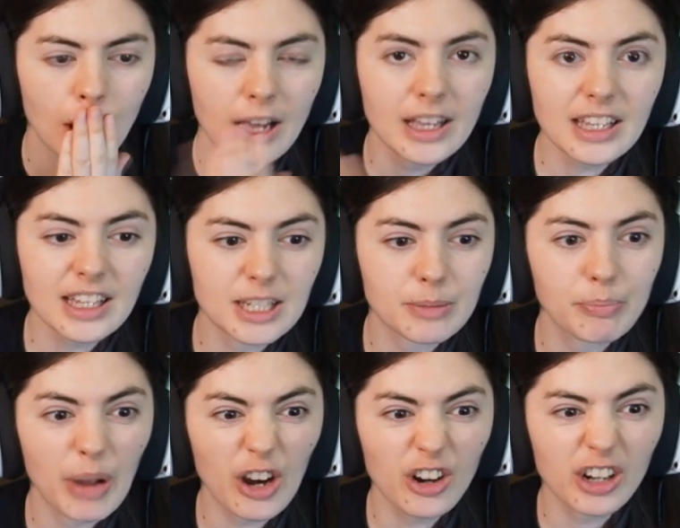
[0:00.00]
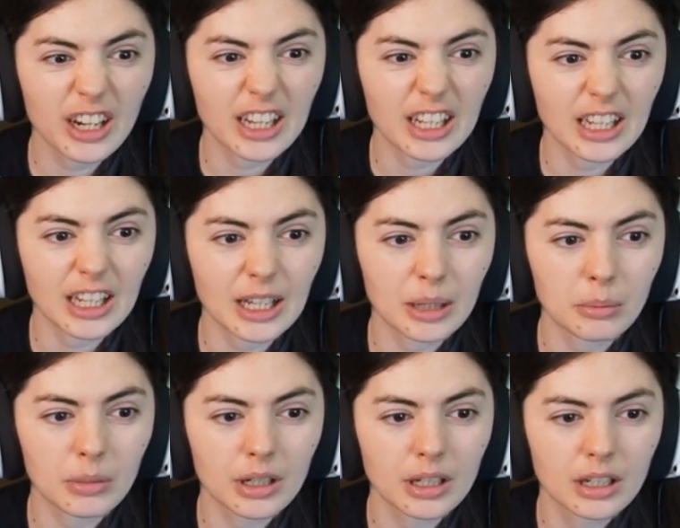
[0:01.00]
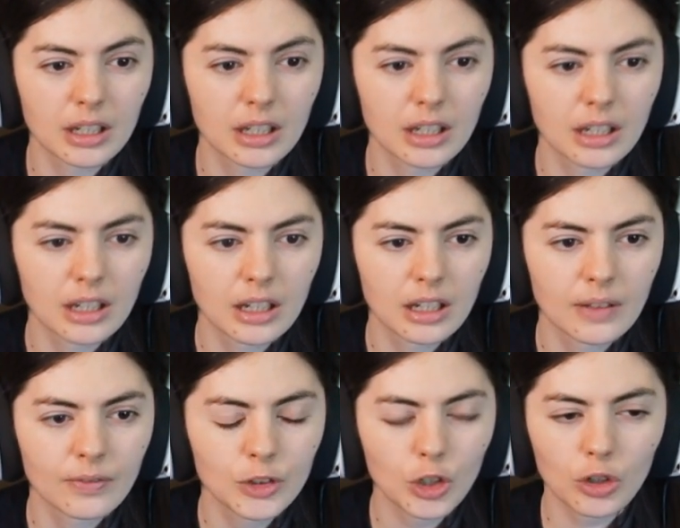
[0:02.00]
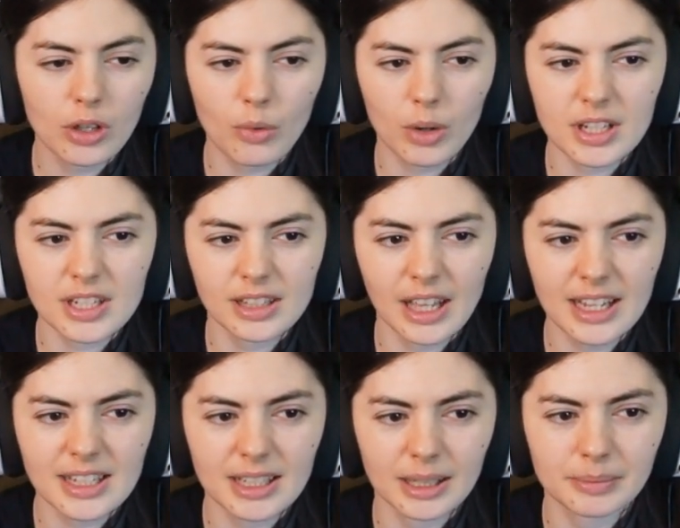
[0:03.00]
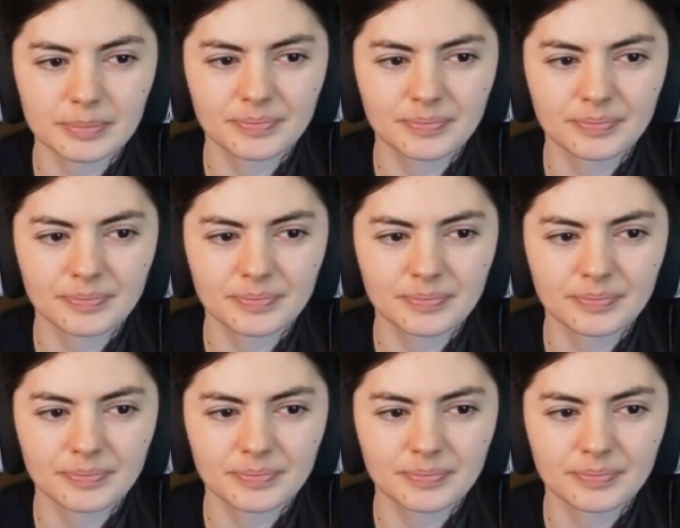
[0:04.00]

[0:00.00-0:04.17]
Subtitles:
He is burying him. You don't even want to slice him.